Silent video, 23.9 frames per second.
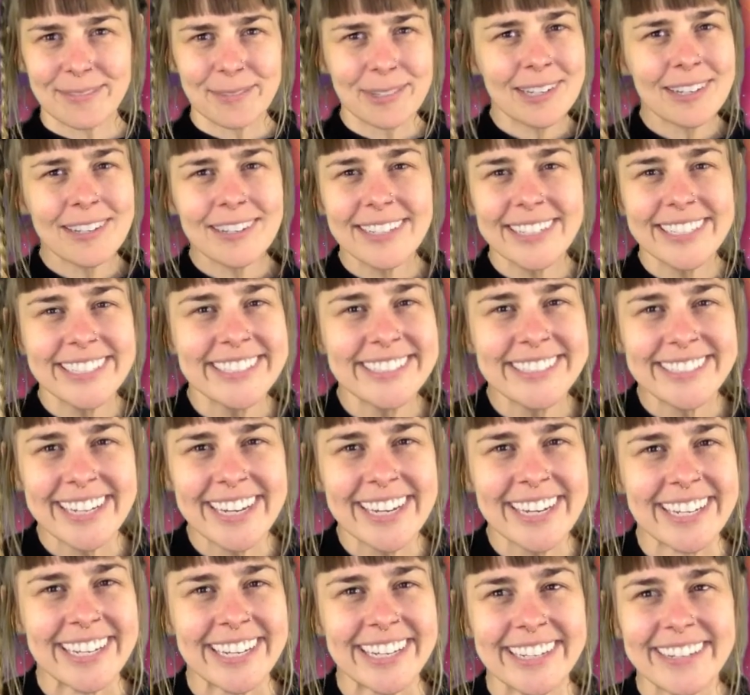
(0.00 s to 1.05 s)
We're all gonna
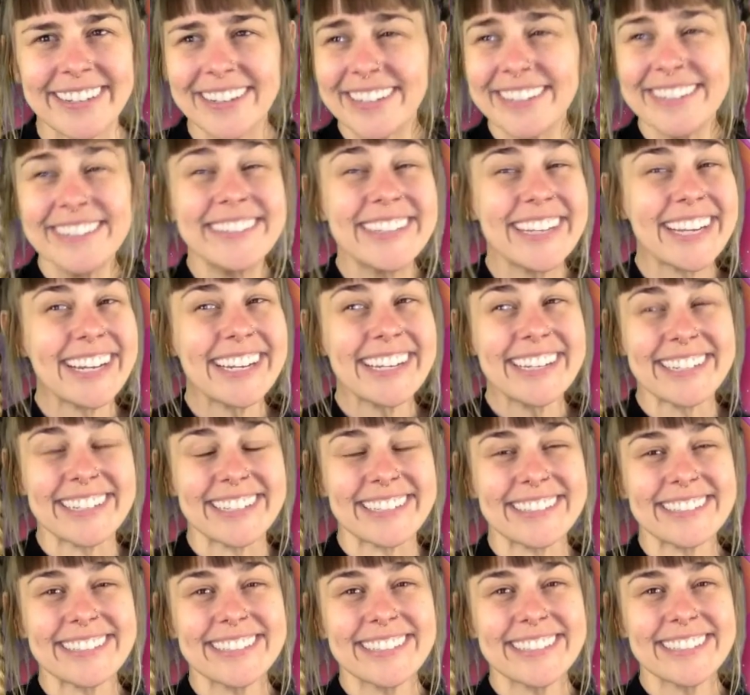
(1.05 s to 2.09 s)
die. Who
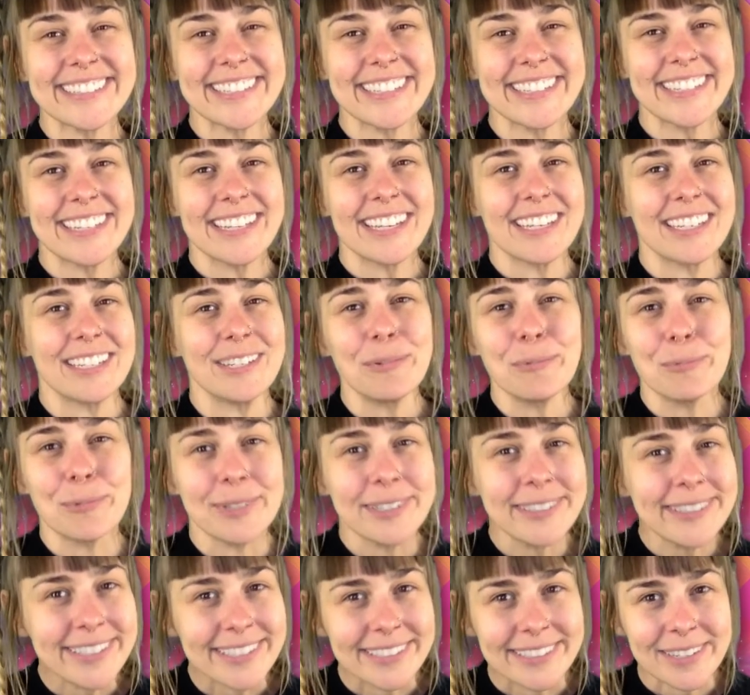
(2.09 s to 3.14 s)
cares? You
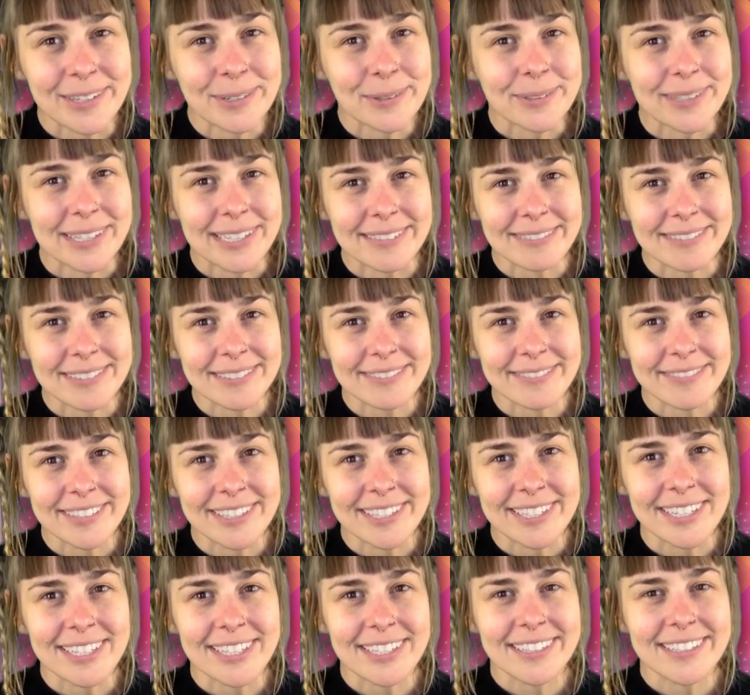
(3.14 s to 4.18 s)
really don't give a
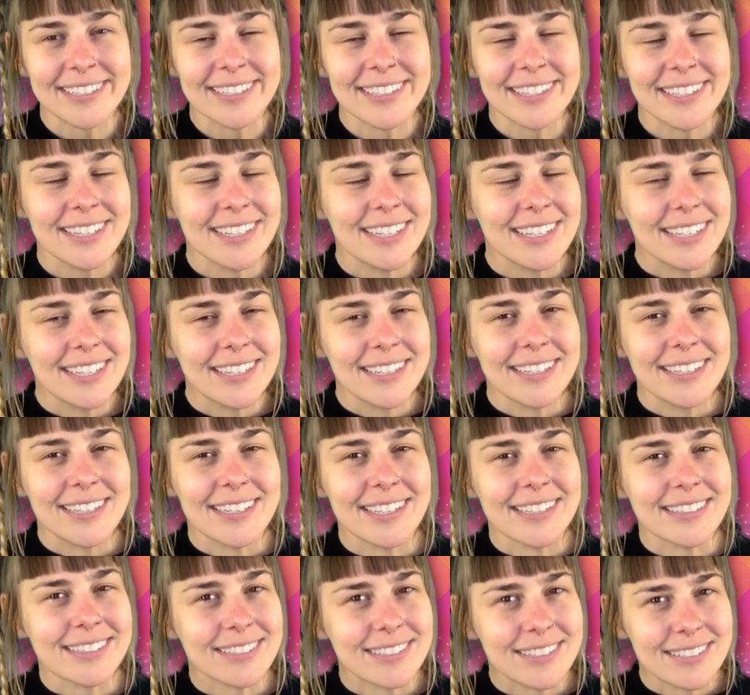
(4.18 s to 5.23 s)
fuck.
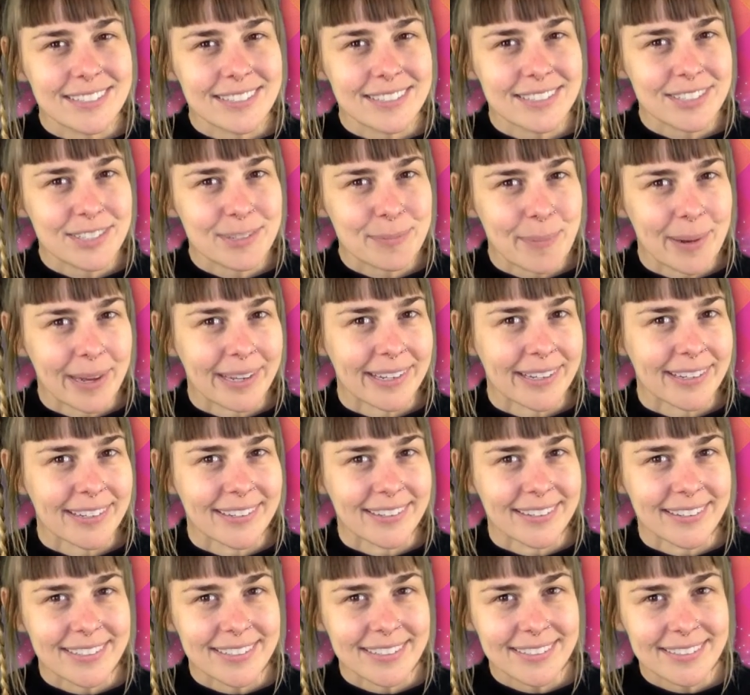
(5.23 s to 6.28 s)
It's just your
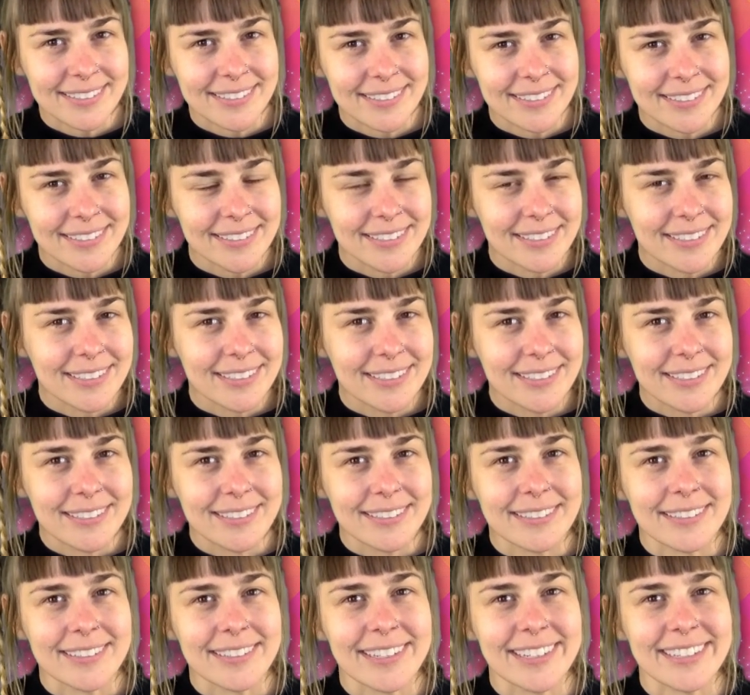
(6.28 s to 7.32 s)
mind.
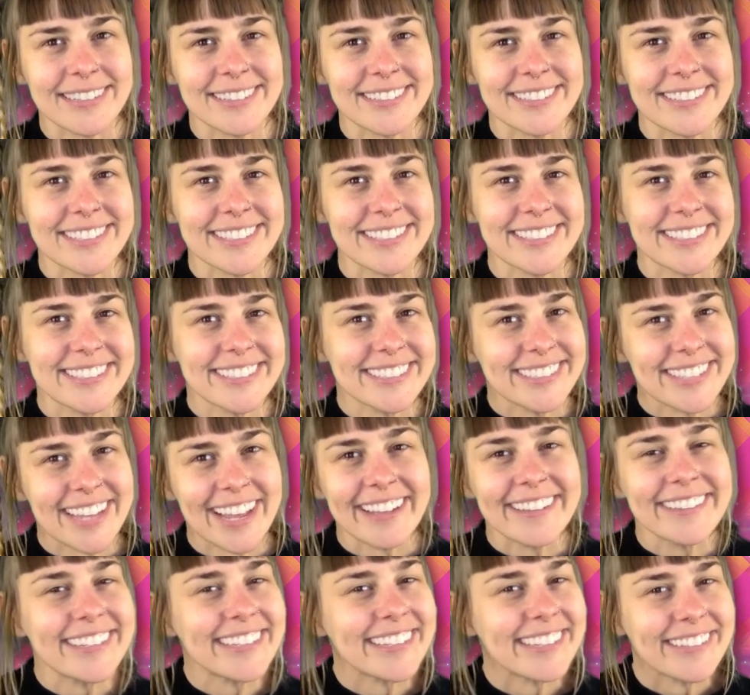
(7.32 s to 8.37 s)
It's just
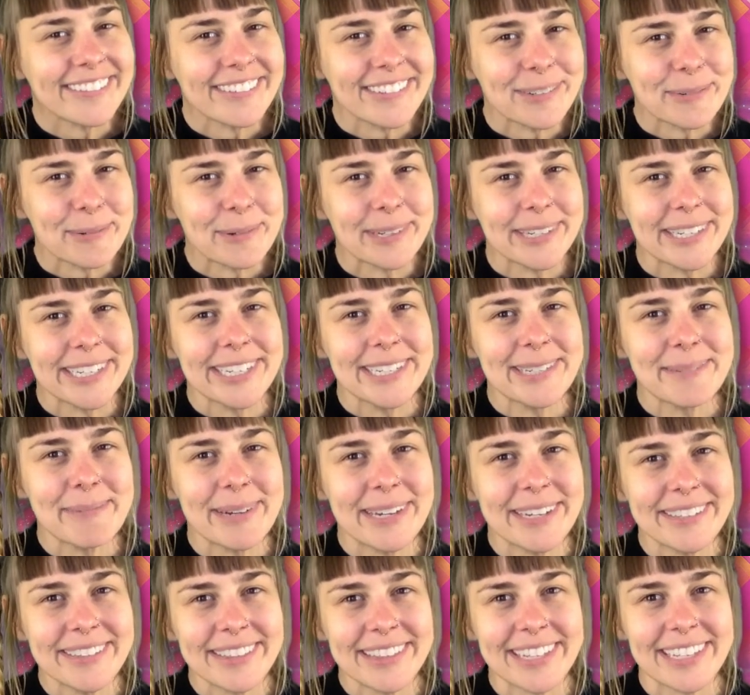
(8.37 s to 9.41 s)
telling you to worry
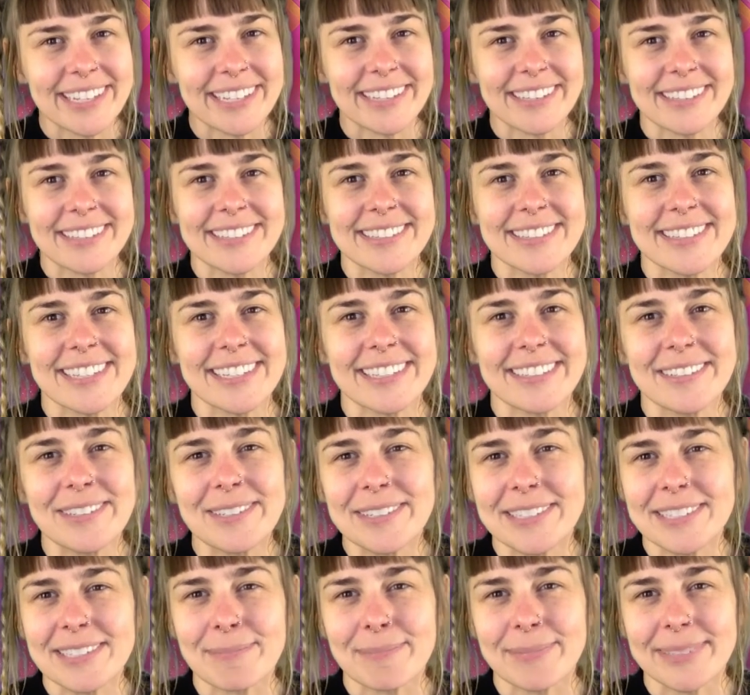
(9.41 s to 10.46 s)
about things that
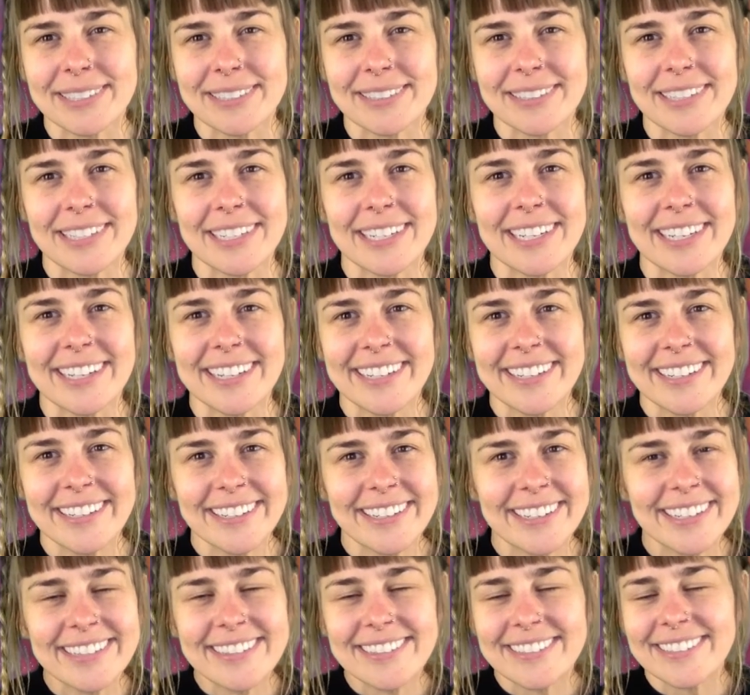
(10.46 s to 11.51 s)
ultimately
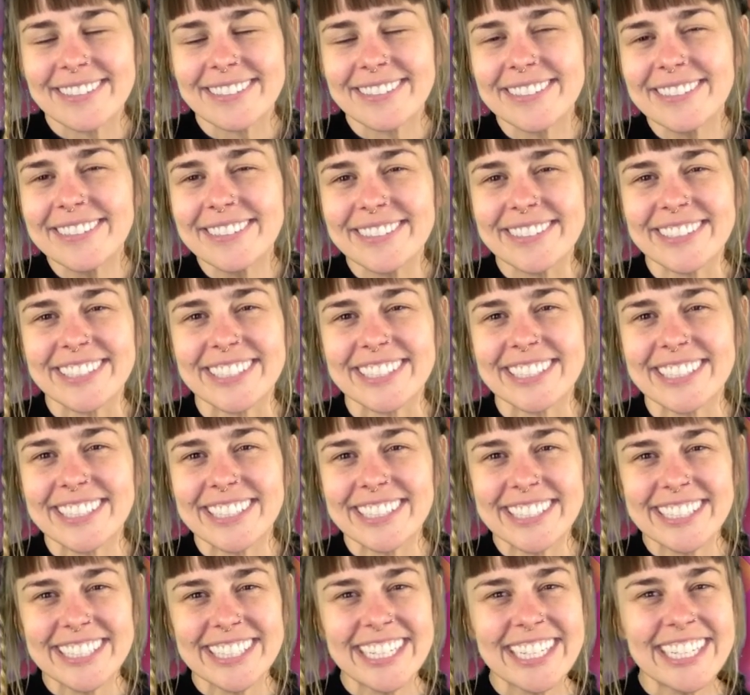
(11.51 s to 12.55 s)
it's an illusion.
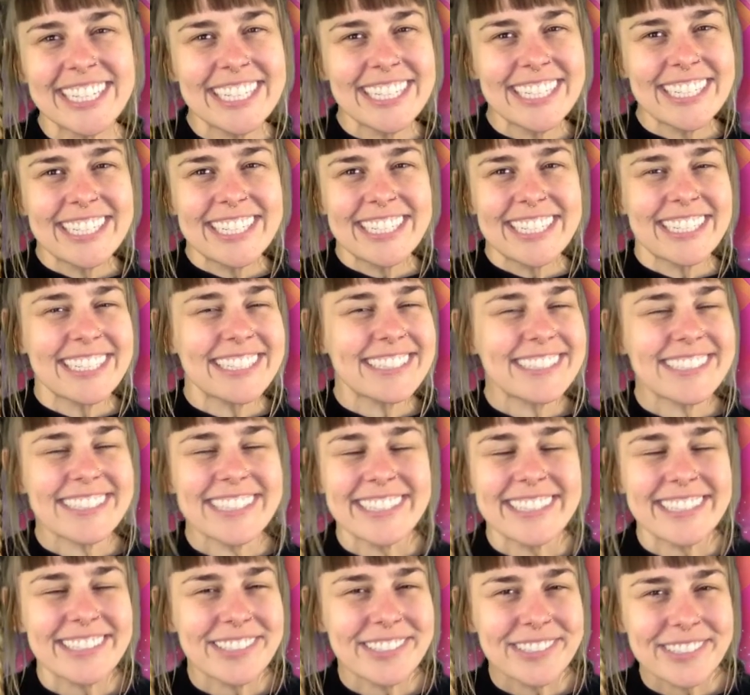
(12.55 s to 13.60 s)
It's
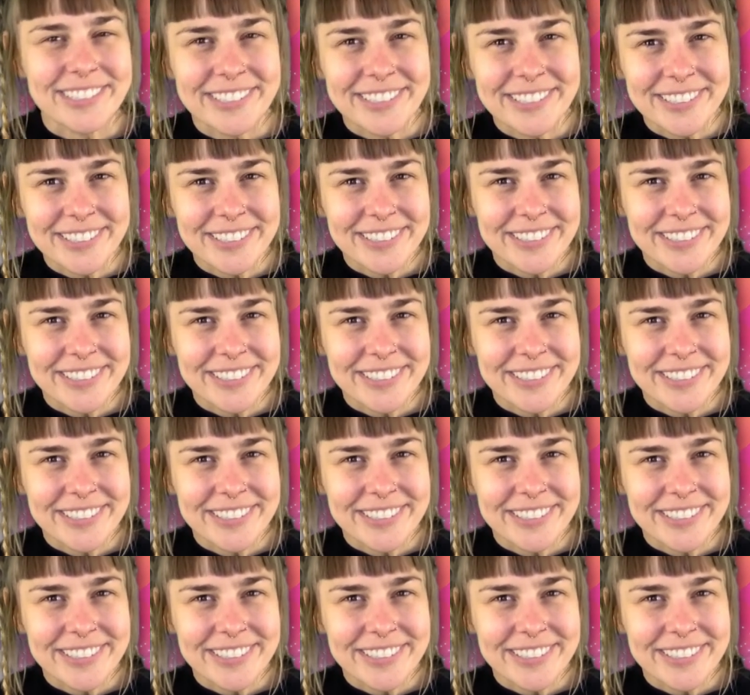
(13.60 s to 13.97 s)
not true.